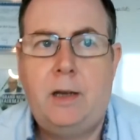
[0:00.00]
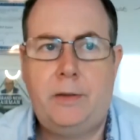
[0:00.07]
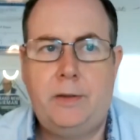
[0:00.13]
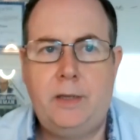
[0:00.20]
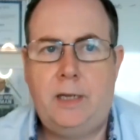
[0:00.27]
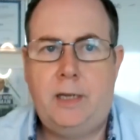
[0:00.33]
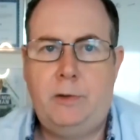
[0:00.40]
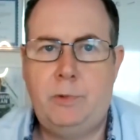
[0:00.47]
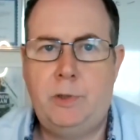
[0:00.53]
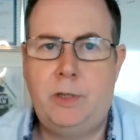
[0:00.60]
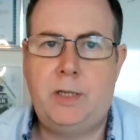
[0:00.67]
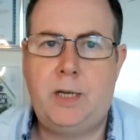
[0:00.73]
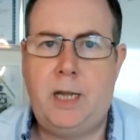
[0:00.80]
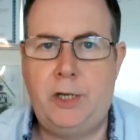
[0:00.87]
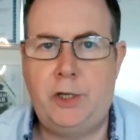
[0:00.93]
I think it
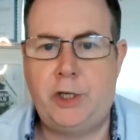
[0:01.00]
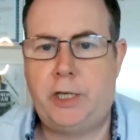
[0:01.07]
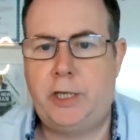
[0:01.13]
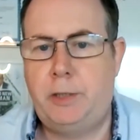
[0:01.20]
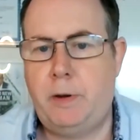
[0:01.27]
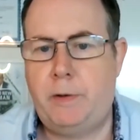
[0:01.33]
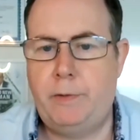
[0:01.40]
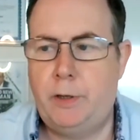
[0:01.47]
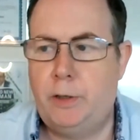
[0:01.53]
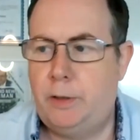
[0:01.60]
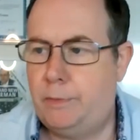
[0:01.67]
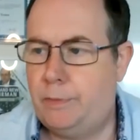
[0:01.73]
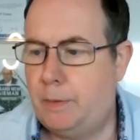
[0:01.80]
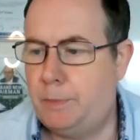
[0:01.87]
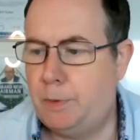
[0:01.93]
was late January, early
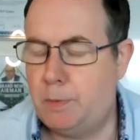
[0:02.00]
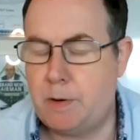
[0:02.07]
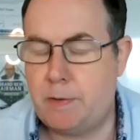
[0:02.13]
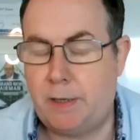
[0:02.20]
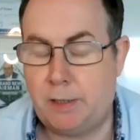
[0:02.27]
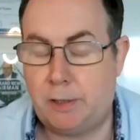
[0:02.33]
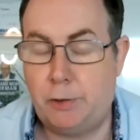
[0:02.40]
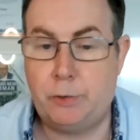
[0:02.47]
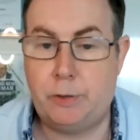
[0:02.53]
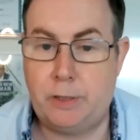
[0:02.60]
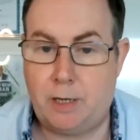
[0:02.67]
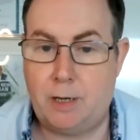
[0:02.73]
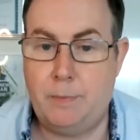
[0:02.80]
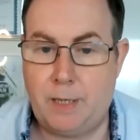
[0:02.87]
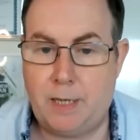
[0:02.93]
February, I joined
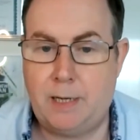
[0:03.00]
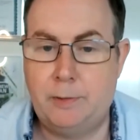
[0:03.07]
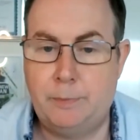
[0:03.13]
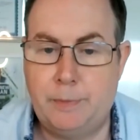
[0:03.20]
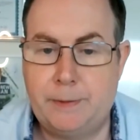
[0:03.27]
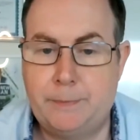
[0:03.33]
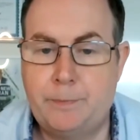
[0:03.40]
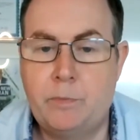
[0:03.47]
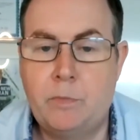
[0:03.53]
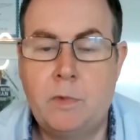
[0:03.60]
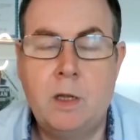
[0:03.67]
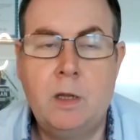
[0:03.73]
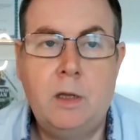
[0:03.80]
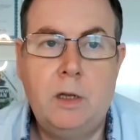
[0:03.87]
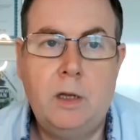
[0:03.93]
IM Academy.
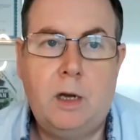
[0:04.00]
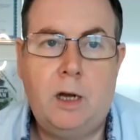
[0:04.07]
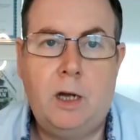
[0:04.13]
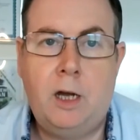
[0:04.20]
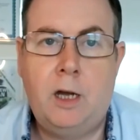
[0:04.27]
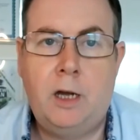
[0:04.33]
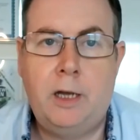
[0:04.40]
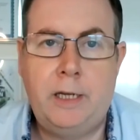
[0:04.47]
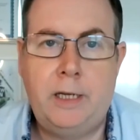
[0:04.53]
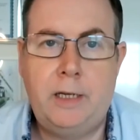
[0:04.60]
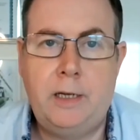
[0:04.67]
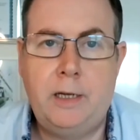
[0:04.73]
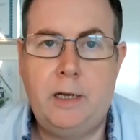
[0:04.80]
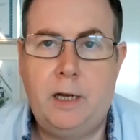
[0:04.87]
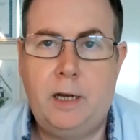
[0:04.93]

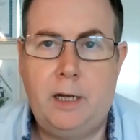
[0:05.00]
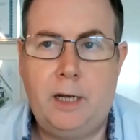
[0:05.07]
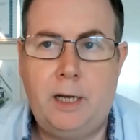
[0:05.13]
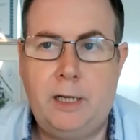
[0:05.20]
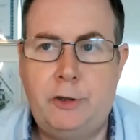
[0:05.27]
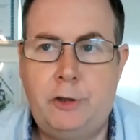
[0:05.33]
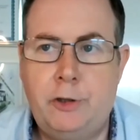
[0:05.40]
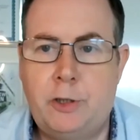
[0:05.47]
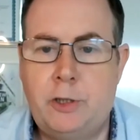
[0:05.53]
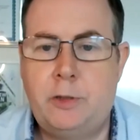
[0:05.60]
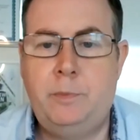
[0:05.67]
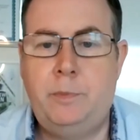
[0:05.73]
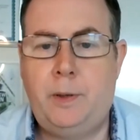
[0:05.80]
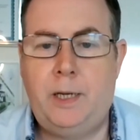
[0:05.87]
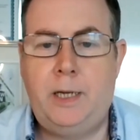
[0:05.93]
I had just
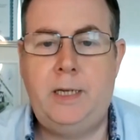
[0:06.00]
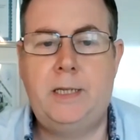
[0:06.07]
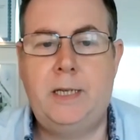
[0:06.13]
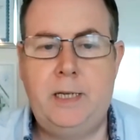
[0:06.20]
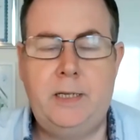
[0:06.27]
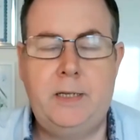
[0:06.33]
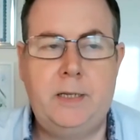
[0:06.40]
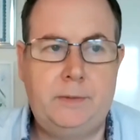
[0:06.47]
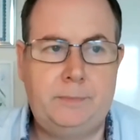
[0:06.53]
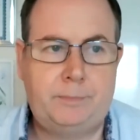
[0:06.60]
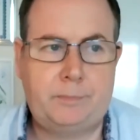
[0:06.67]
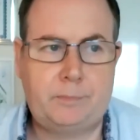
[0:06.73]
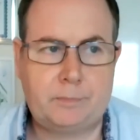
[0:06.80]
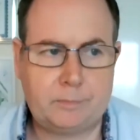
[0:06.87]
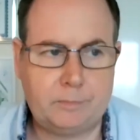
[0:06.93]
completed,
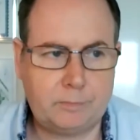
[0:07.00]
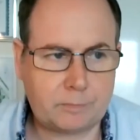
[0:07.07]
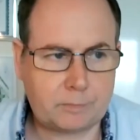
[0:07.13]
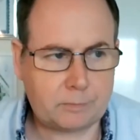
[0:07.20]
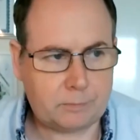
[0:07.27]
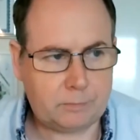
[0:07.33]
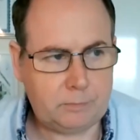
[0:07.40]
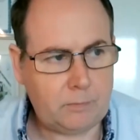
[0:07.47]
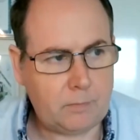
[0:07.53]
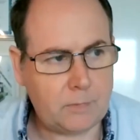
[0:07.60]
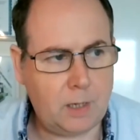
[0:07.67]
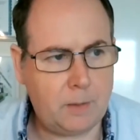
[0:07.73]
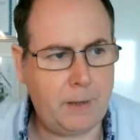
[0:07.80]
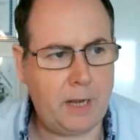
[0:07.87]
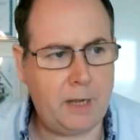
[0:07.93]

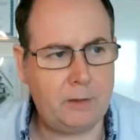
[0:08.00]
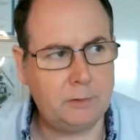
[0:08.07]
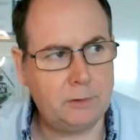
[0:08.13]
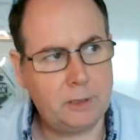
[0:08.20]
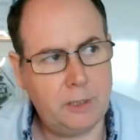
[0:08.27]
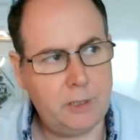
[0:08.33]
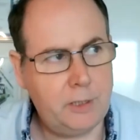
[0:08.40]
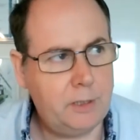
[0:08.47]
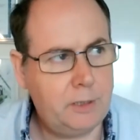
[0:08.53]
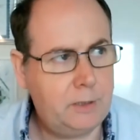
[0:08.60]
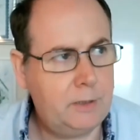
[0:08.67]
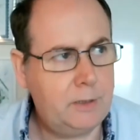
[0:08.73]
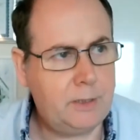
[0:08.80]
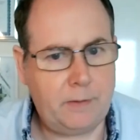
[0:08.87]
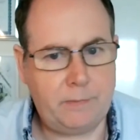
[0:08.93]
about
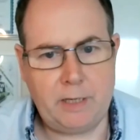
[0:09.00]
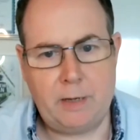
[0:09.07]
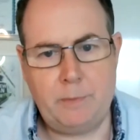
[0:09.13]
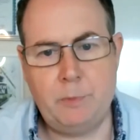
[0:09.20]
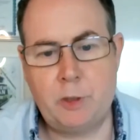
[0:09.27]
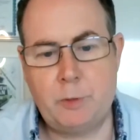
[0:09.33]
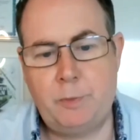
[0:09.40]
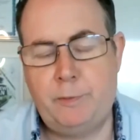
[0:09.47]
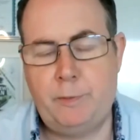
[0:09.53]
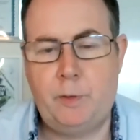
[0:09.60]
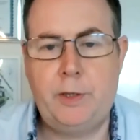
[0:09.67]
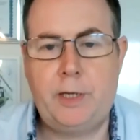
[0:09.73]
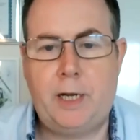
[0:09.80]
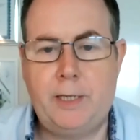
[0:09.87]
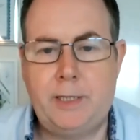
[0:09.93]
7-8 months
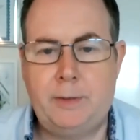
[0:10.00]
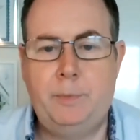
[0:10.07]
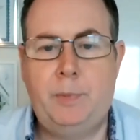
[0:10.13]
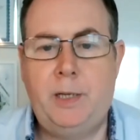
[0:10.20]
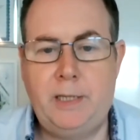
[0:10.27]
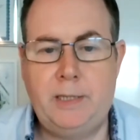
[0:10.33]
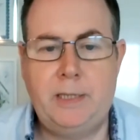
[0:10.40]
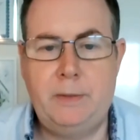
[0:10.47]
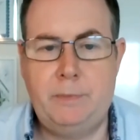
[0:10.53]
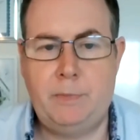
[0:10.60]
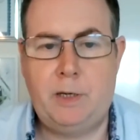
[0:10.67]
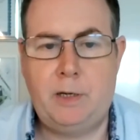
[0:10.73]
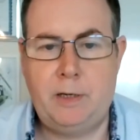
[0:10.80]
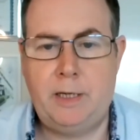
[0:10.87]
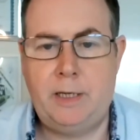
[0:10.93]
before that, I'd completed
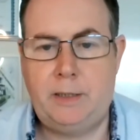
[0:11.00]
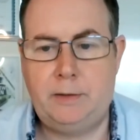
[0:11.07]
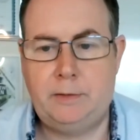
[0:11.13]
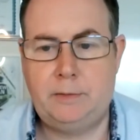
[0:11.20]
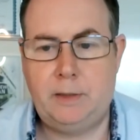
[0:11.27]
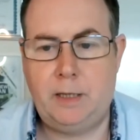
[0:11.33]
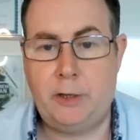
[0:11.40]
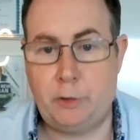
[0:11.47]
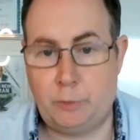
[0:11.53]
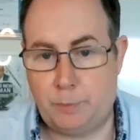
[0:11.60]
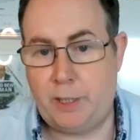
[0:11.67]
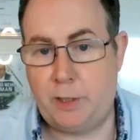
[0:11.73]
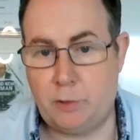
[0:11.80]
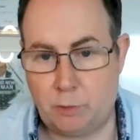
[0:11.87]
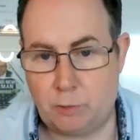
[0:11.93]
my
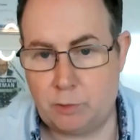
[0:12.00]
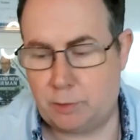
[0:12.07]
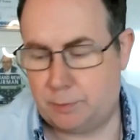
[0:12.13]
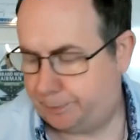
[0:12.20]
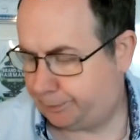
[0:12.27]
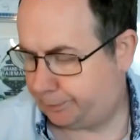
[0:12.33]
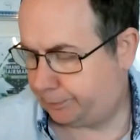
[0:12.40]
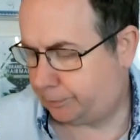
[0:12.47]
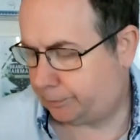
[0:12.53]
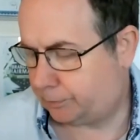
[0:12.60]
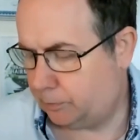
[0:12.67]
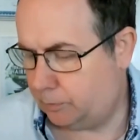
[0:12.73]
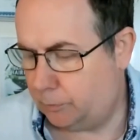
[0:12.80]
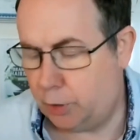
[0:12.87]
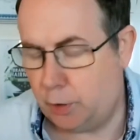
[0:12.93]
NLP course,
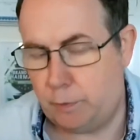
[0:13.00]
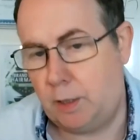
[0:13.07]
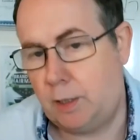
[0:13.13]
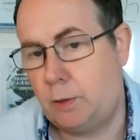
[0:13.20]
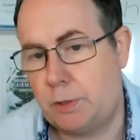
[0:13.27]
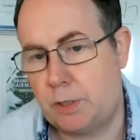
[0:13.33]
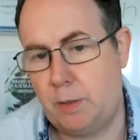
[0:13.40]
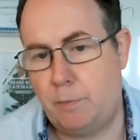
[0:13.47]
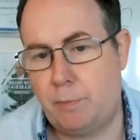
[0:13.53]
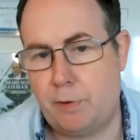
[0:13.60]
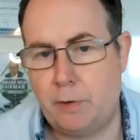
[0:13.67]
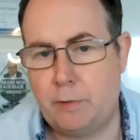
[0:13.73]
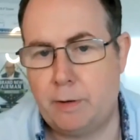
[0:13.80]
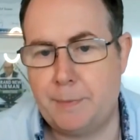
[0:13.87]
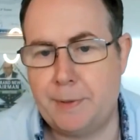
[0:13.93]
Neuro-Linguistic
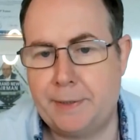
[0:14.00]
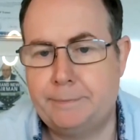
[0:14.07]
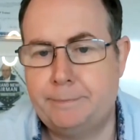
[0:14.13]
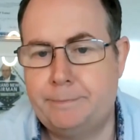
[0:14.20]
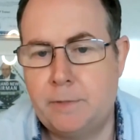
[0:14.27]
Programming.